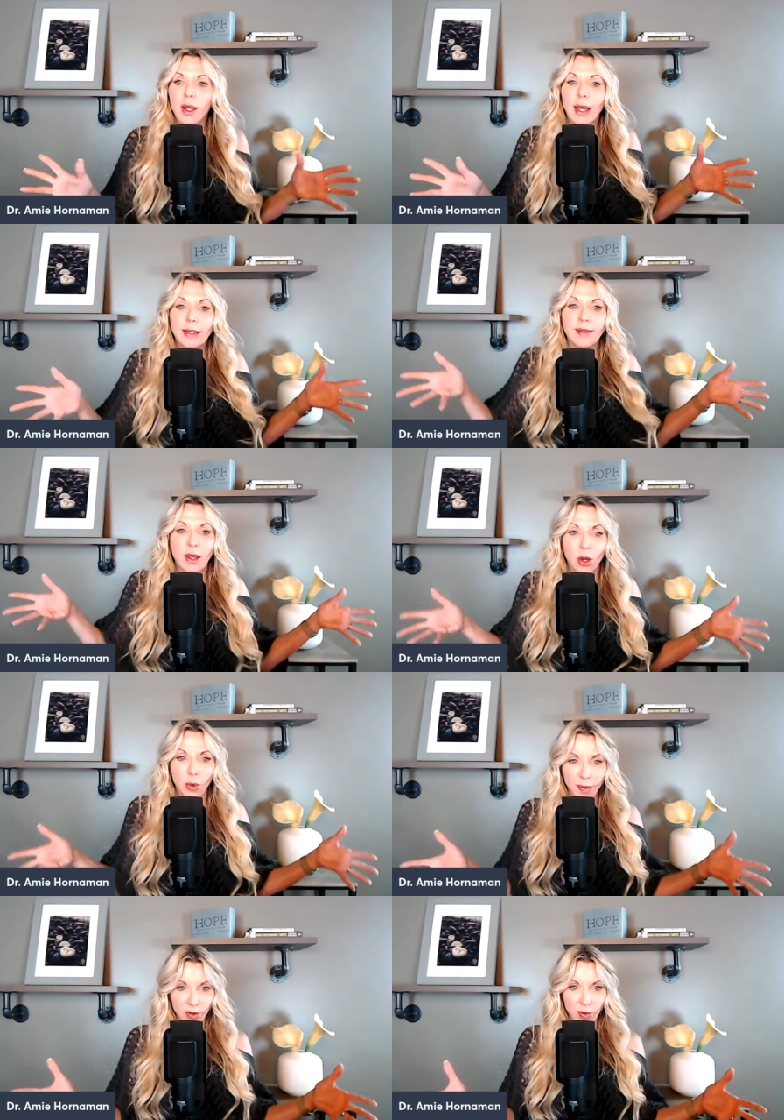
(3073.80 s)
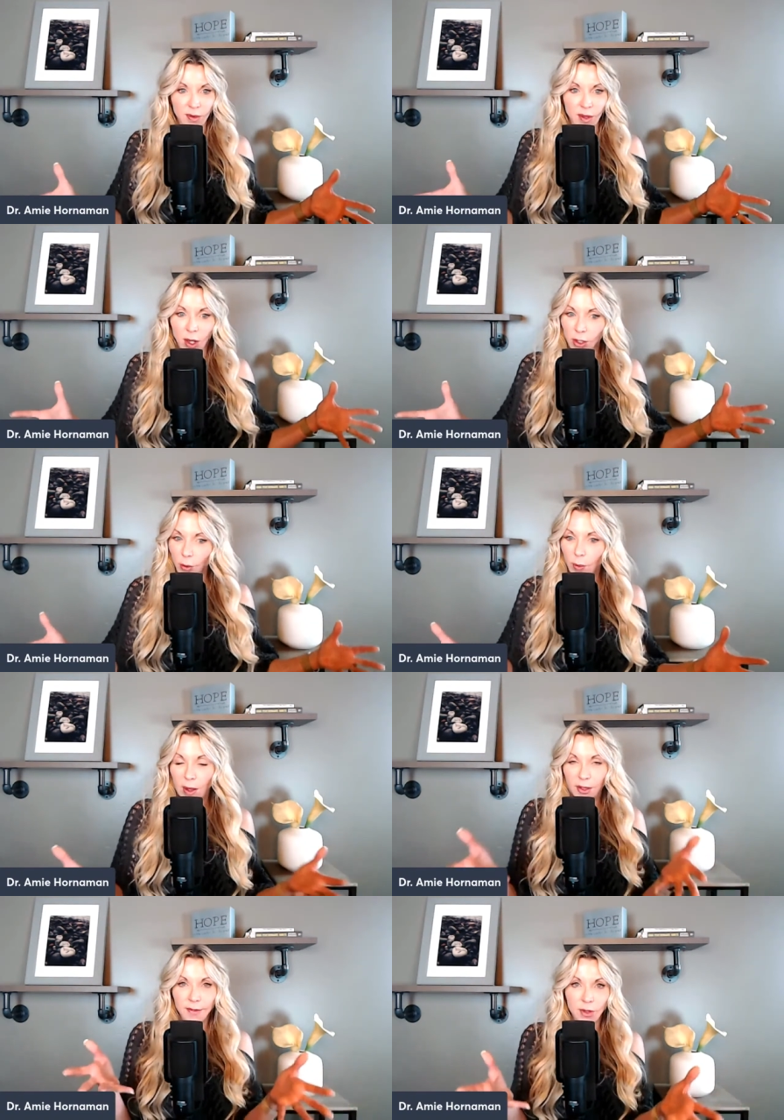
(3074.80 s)
Guys, I hope this was a
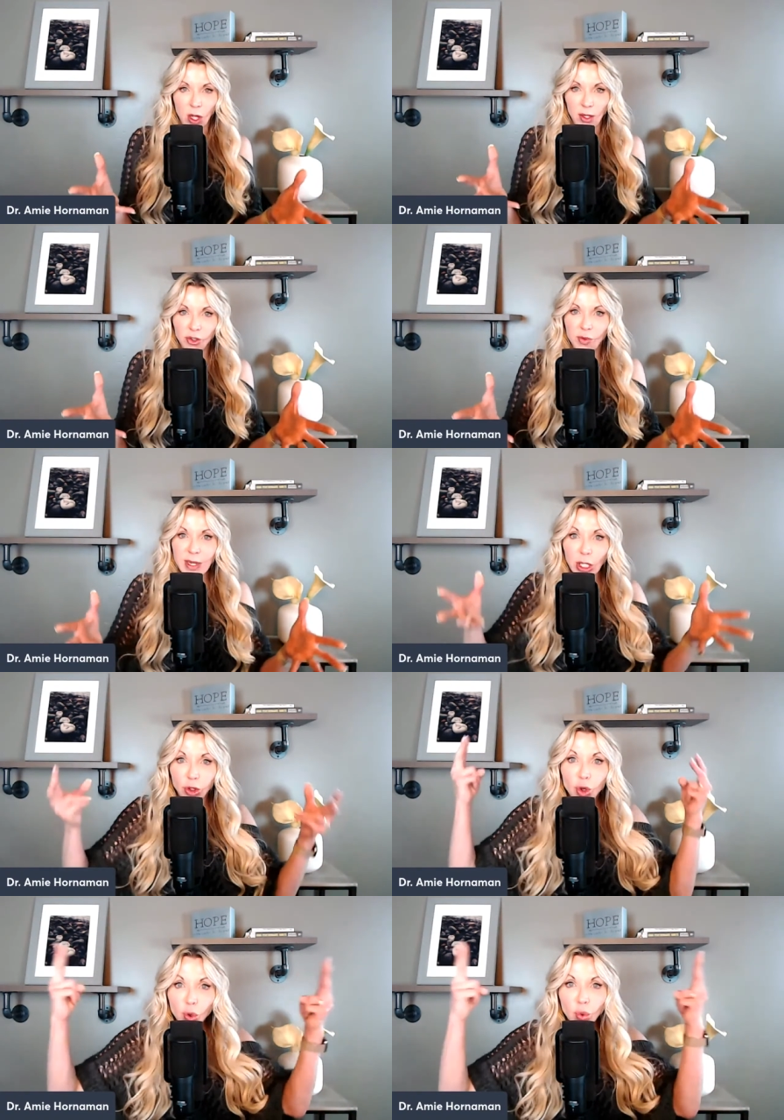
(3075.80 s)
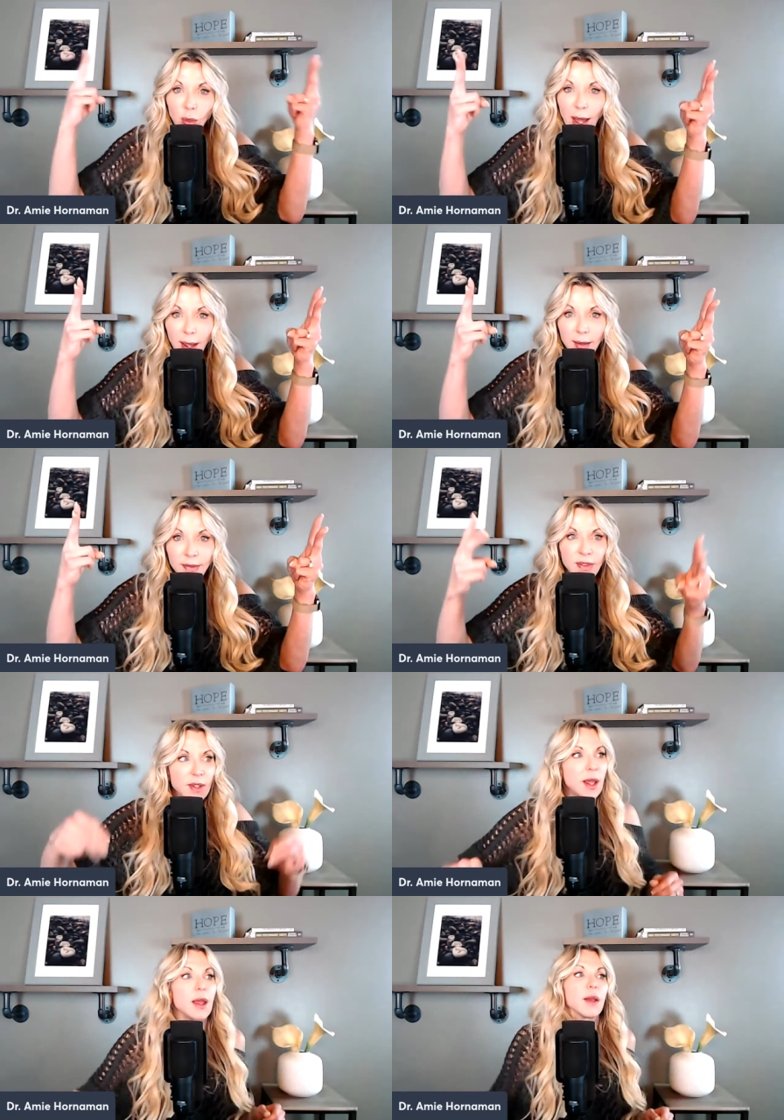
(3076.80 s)
wealth of knowledge. We did two lives
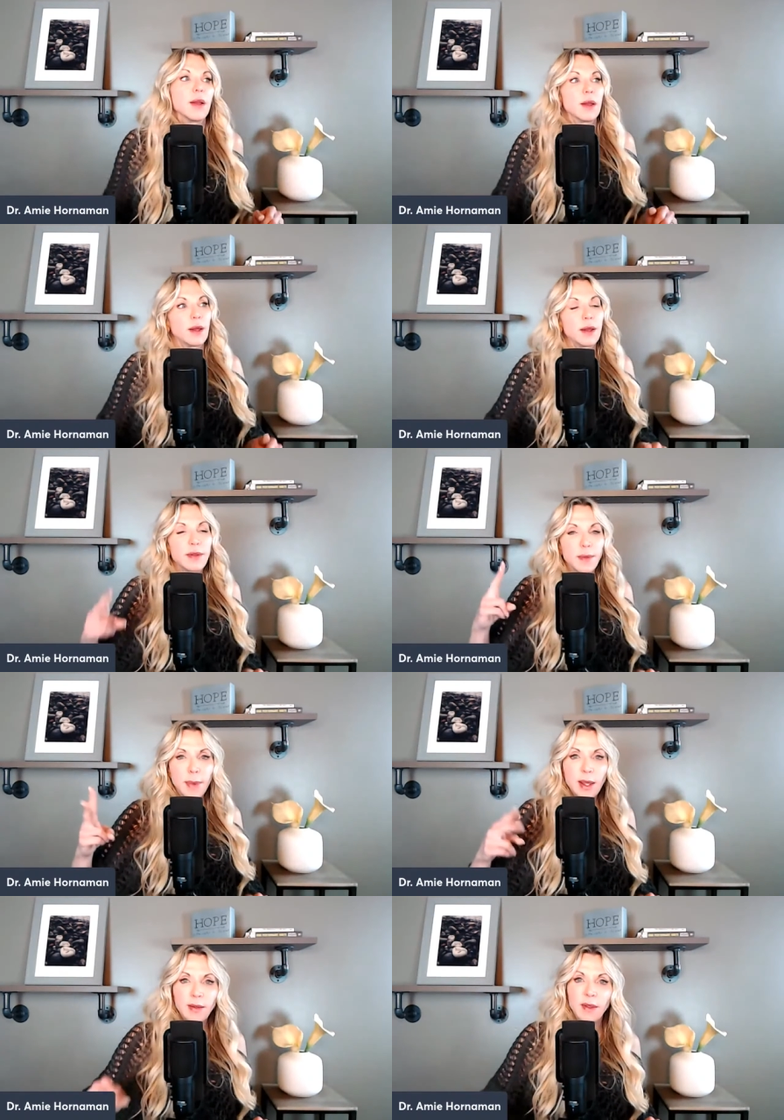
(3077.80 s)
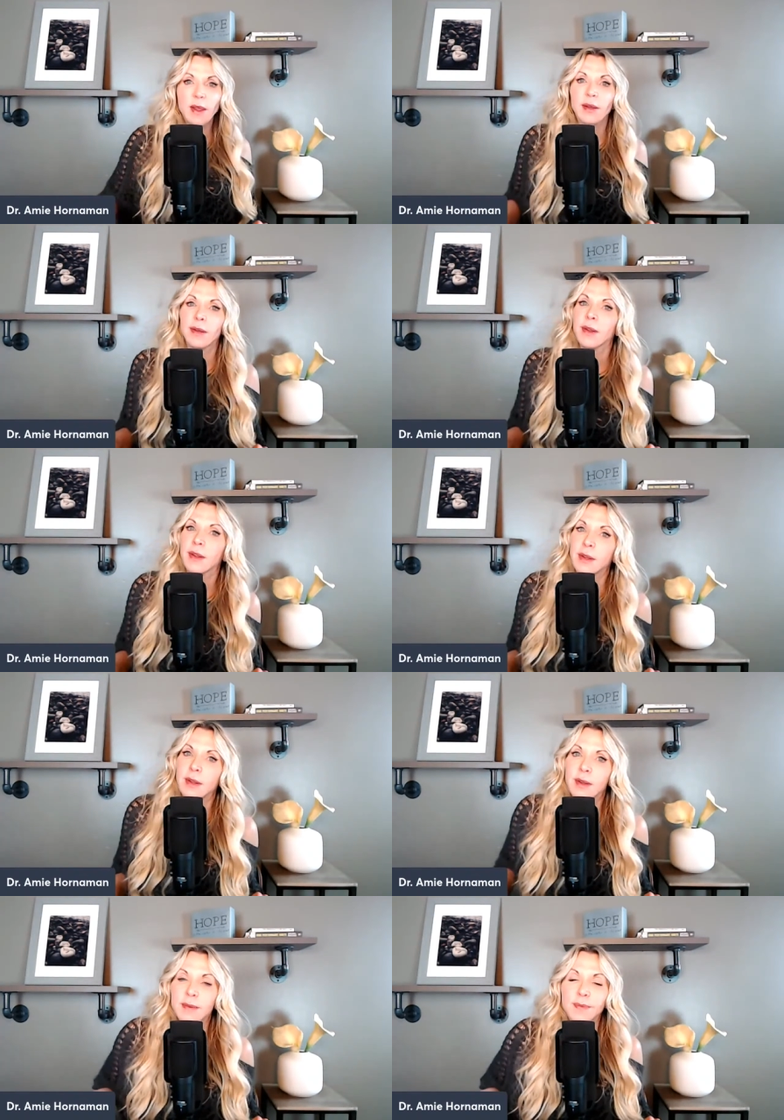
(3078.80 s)
today. That's amazing.
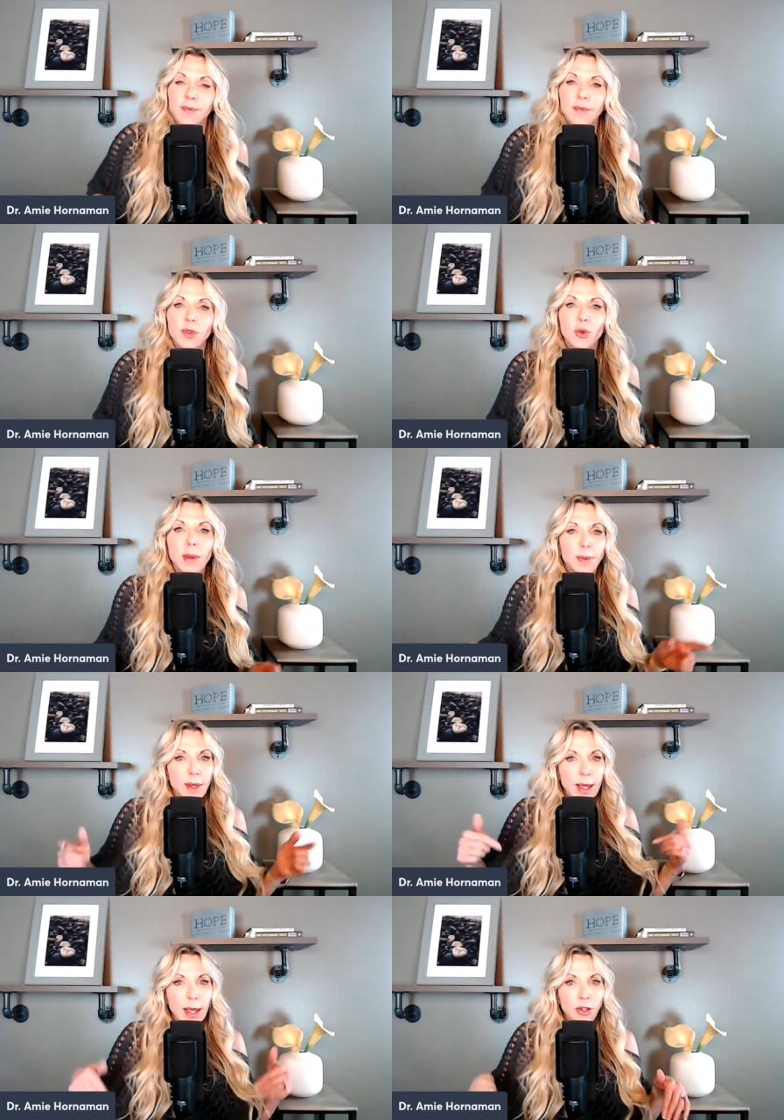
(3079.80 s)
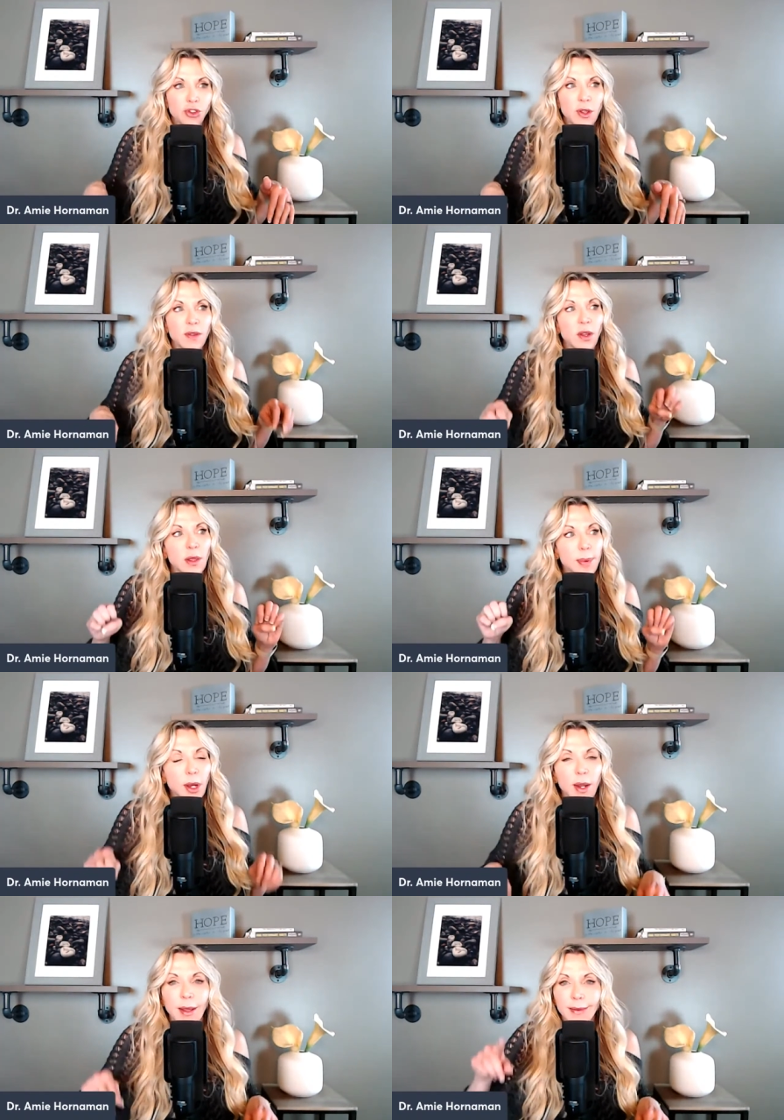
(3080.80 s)
So you'll be able to catch this on the
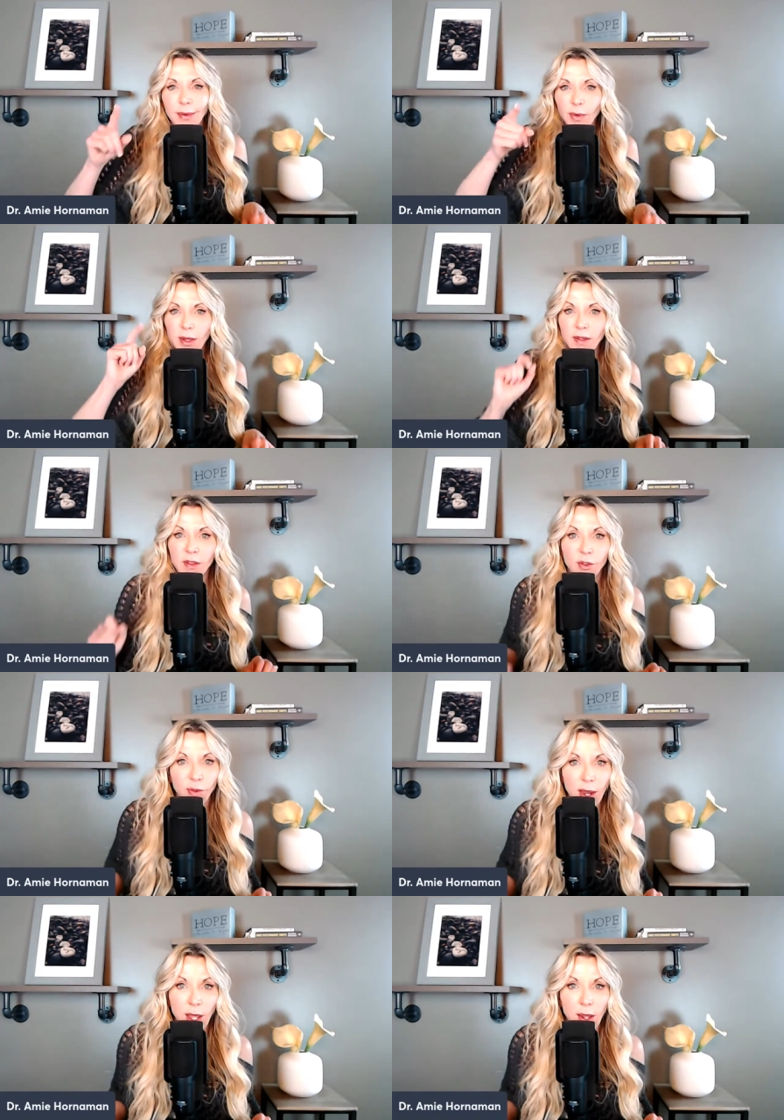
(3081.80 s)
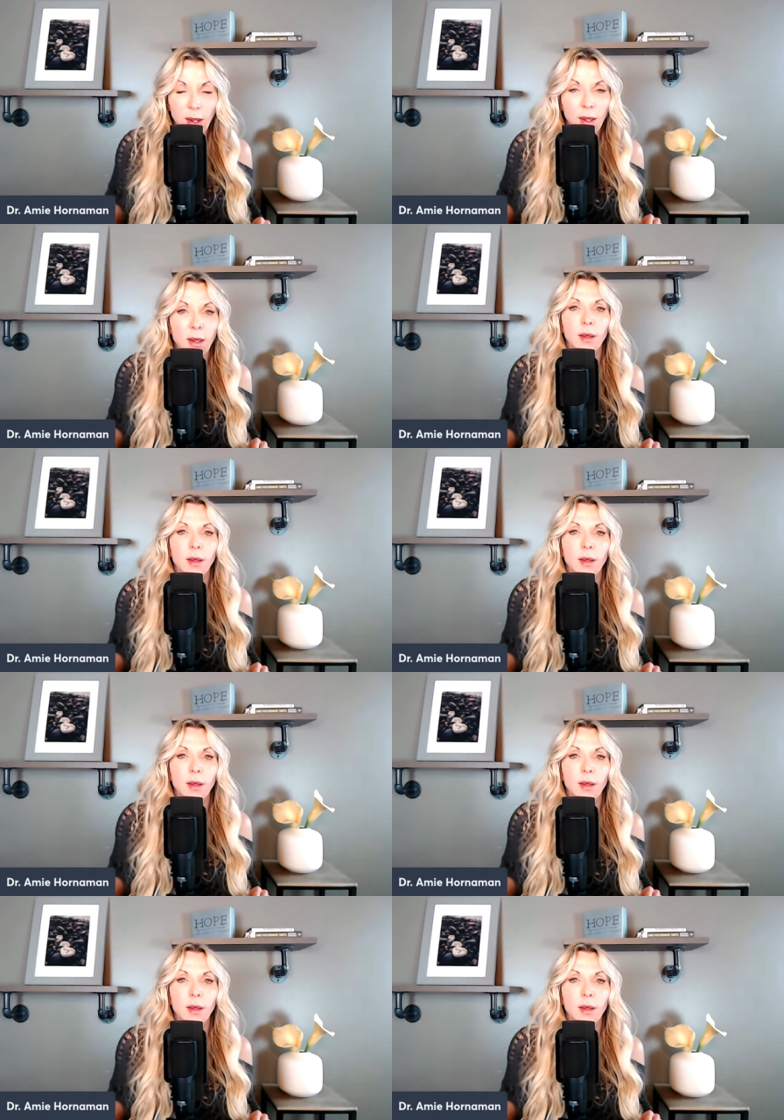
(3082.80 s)
podcast that releases Friday.